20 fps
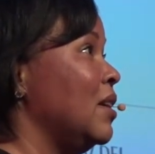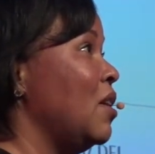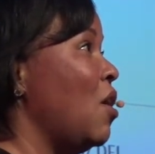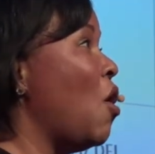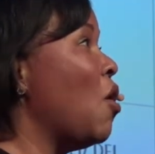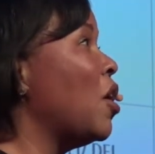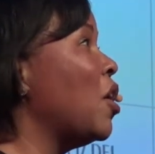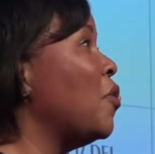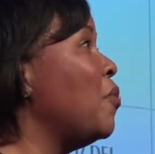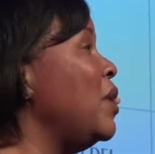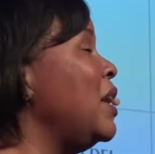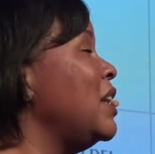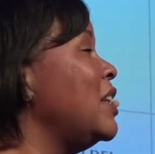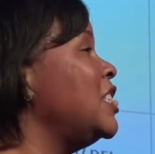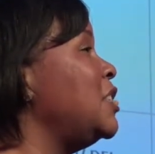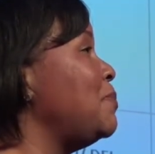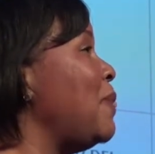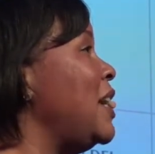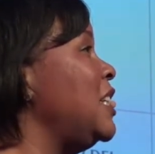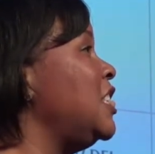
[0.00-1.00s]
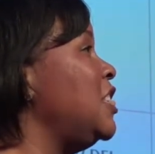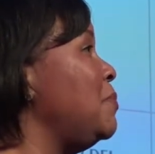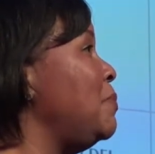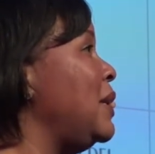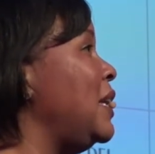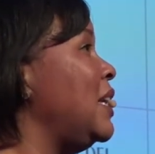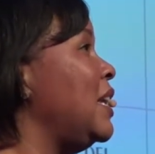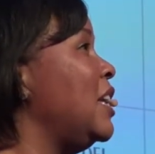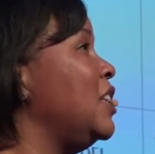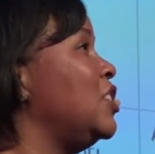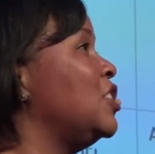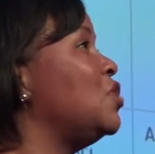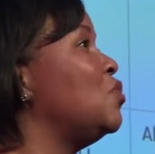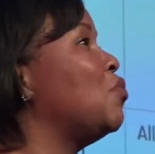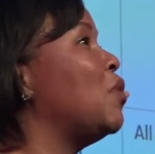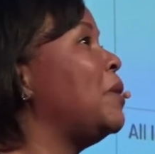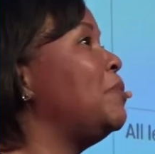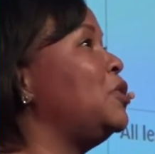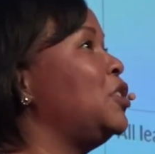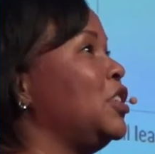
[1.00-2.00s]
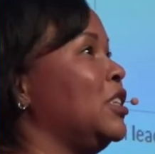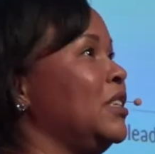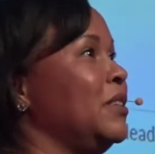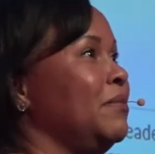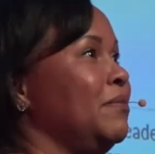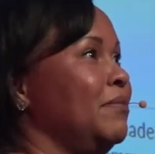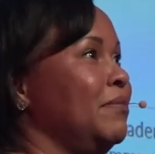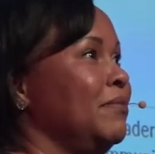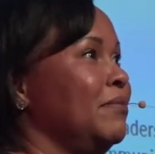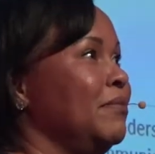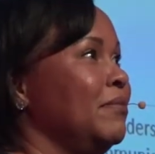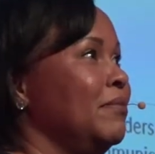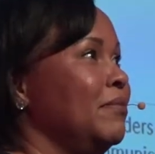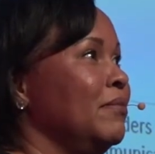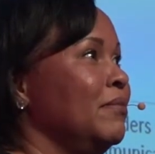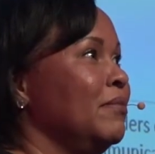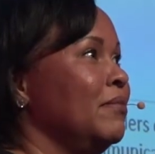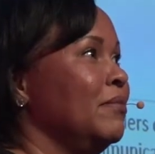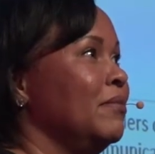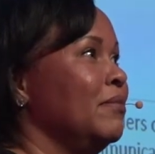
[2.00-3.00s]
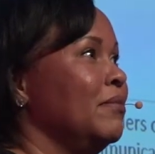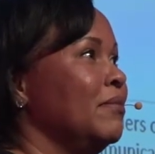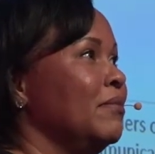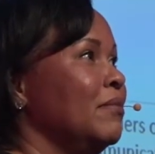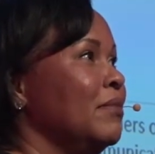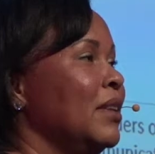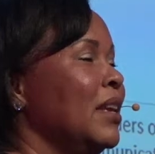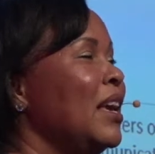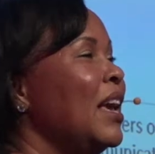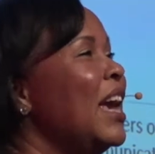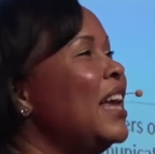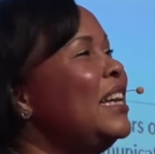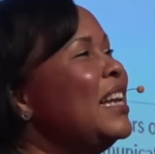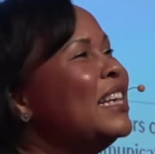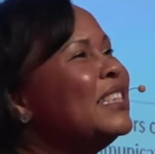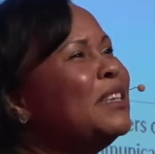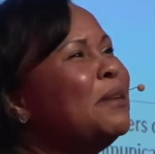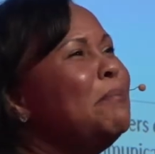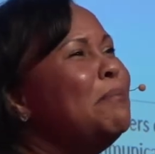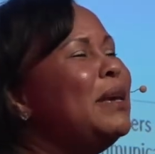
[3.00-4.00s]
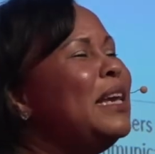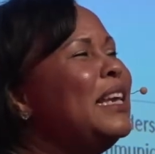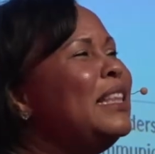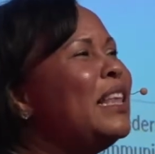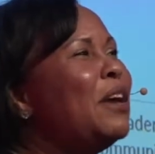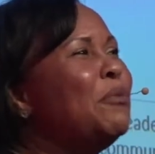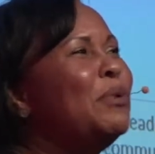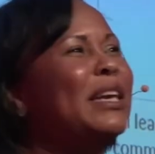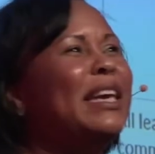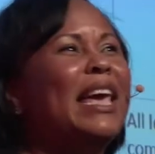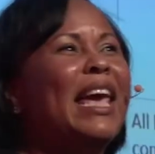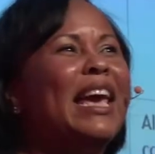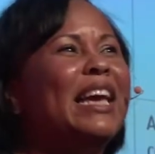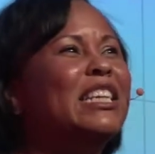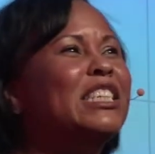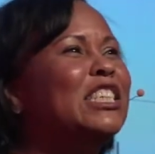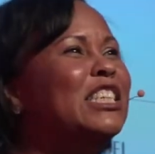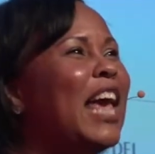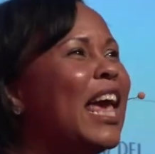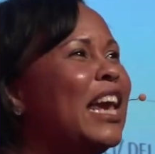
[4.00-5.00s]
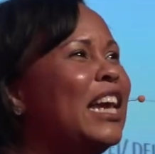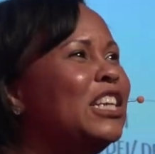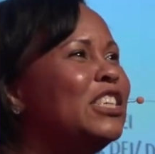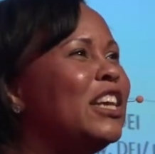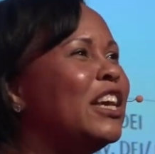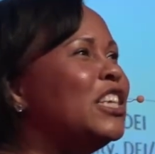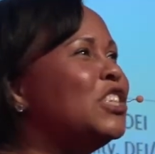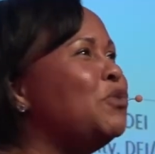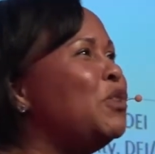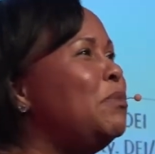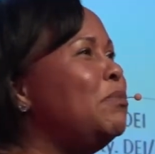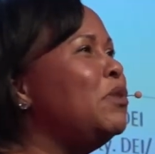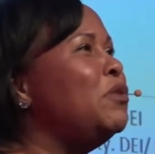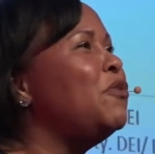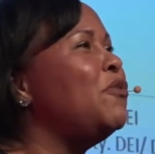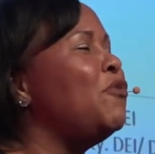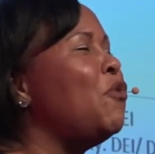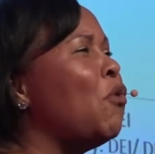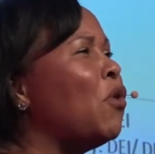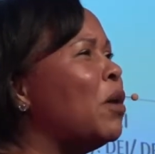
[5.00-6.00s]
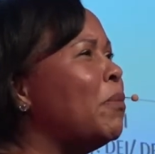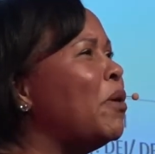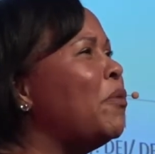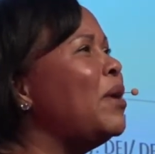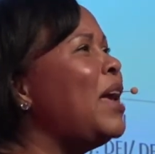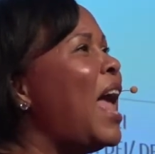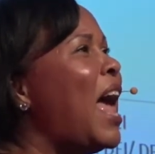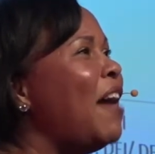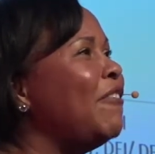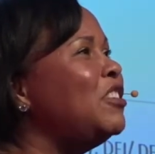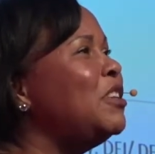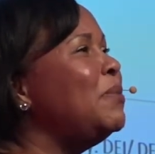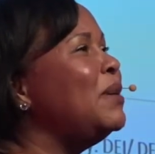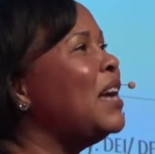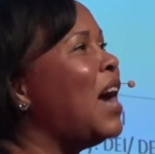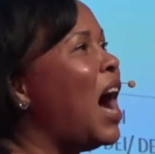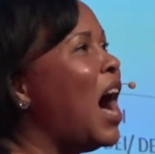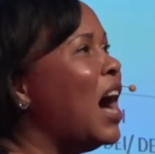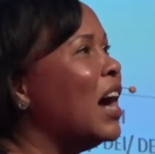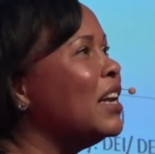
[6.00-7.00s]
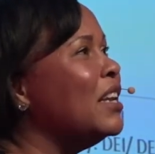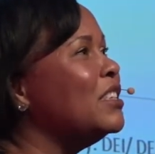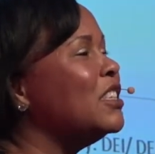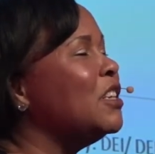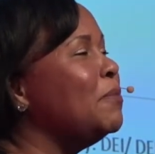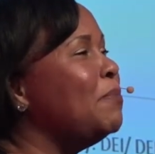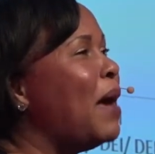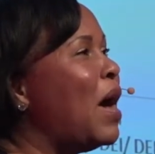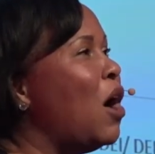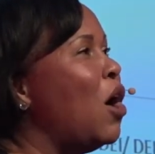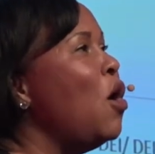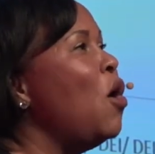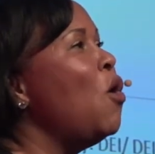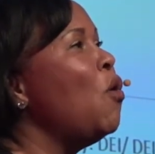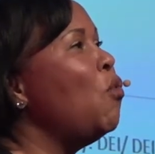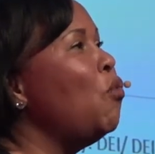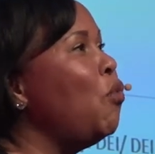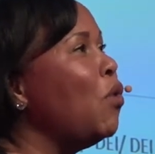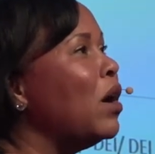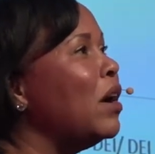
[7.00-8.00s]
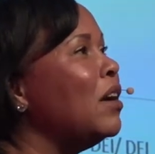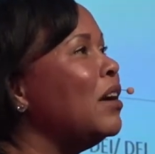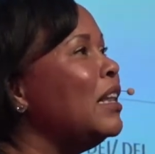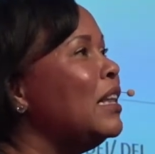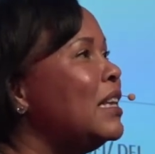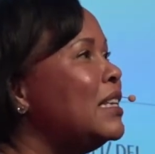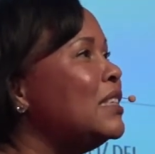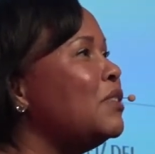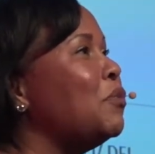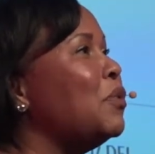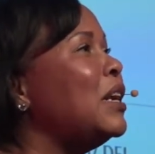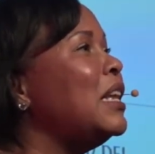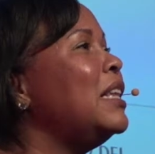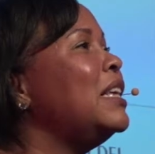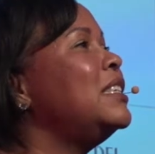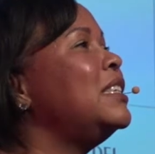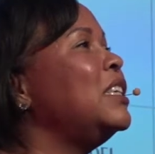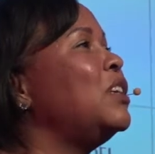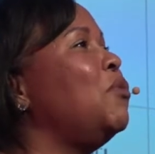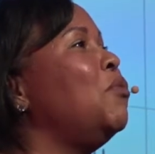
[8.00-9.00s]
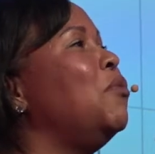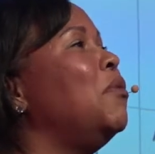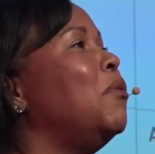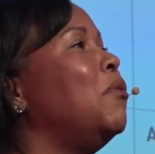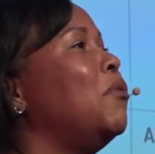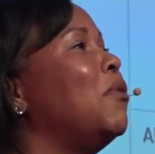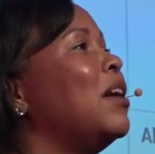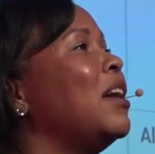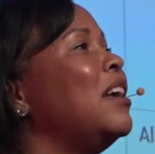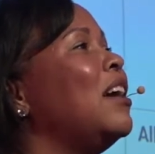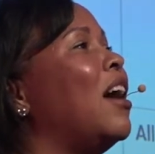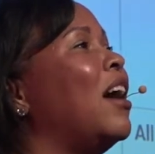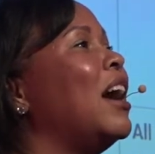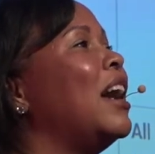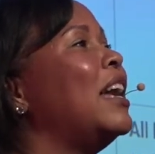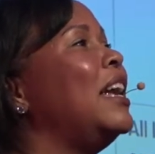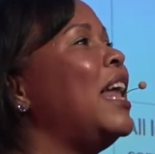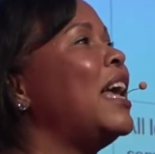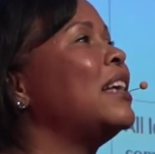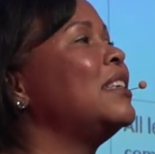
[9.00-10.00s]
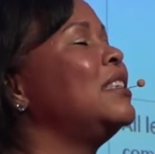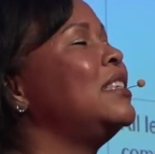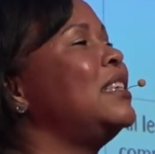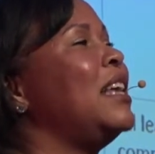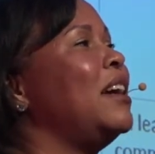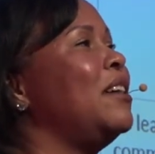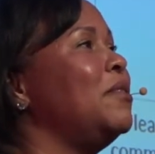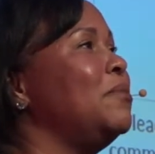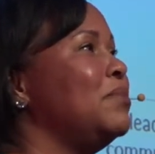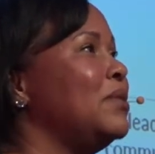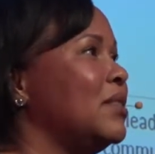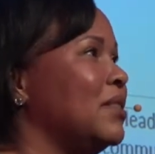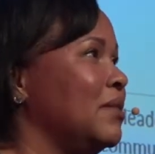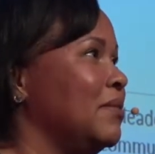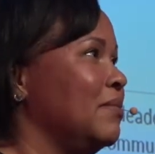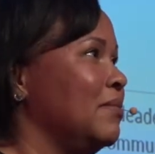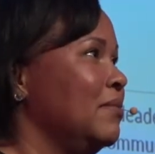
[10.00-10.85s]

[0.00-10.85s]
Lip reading: Or are we in a space to be in disruption? It doesn't mean that we can't change it as we move forward, but we have to be honest about realistically, what are our next steps?